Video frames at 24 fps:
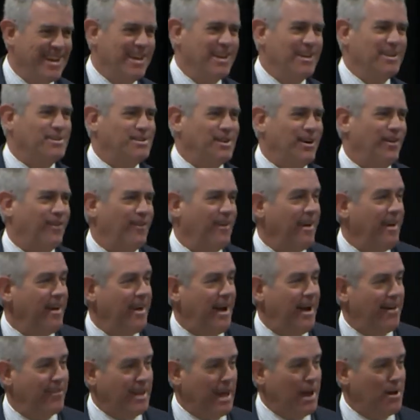So
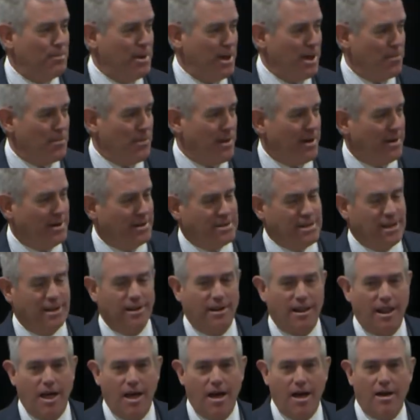I've got to be up there at 10
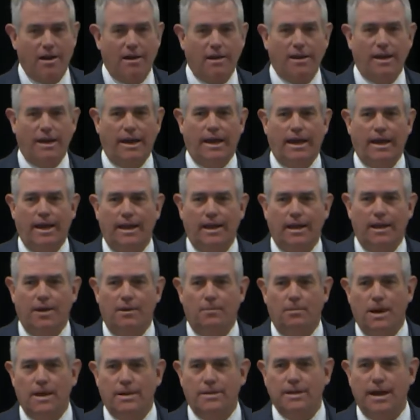o'clock, and
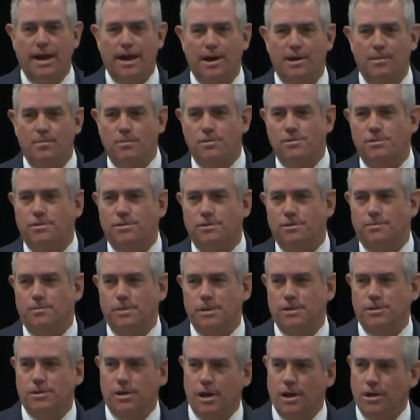my time was to
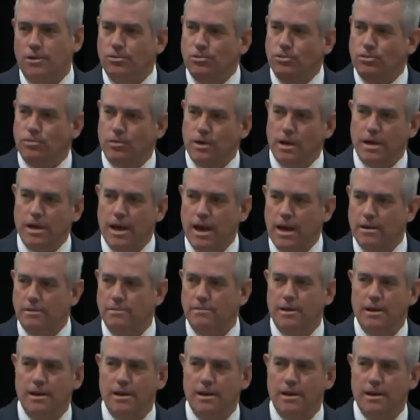be scheduled in that